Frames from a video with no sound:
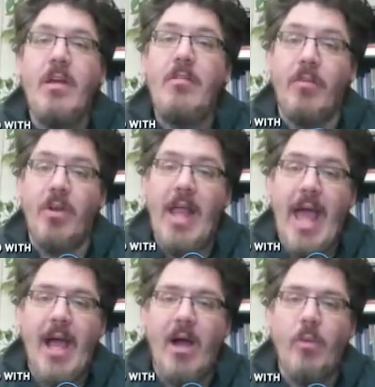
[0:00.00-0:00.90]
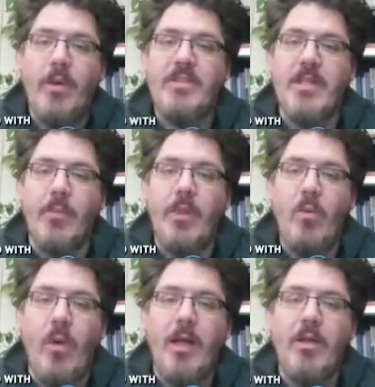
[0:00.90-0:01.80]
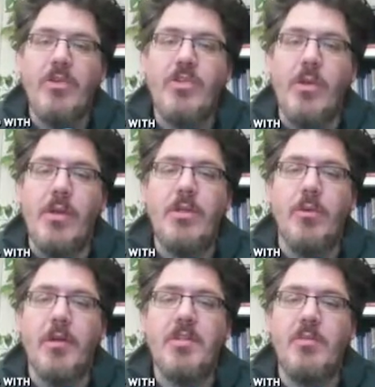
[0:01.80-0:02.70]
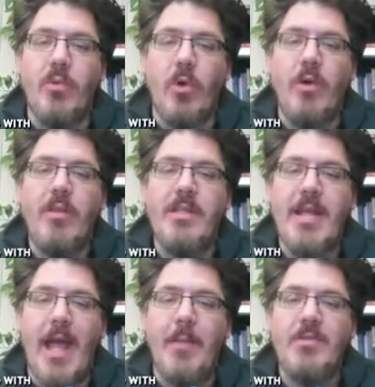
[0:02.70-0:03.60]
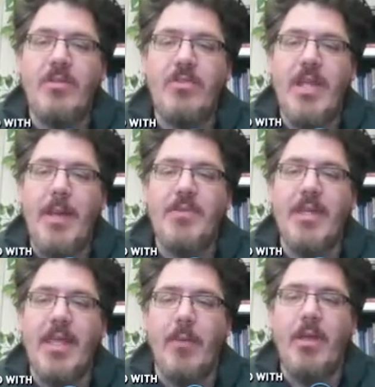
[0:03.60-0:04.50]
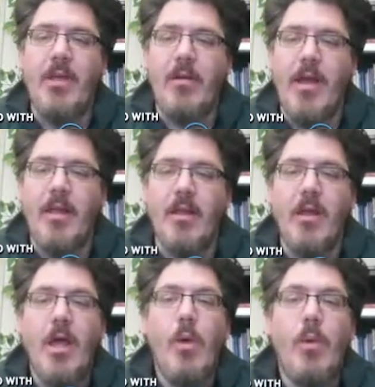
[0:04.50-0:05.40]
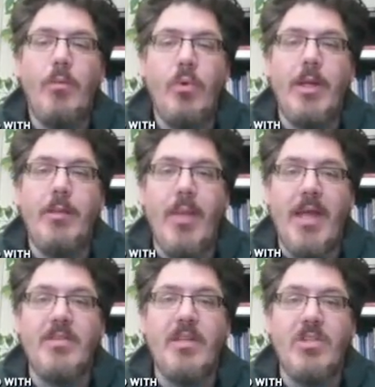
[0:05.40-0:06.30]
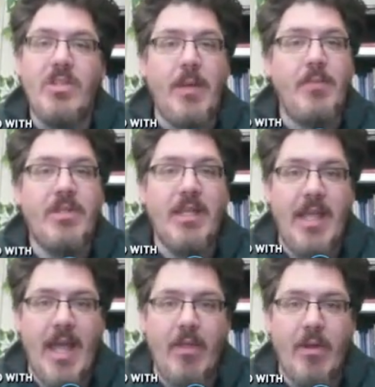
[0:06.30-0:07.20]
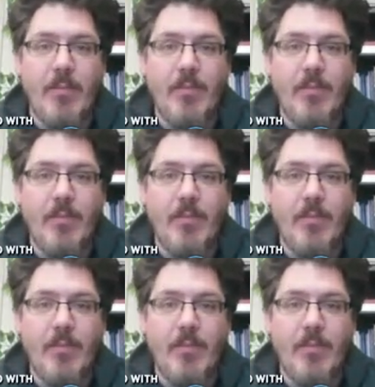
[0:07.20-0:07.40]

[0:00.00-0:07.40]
For now, we simply want your student to explore the types of shapes that can be created when putting basic shapes together.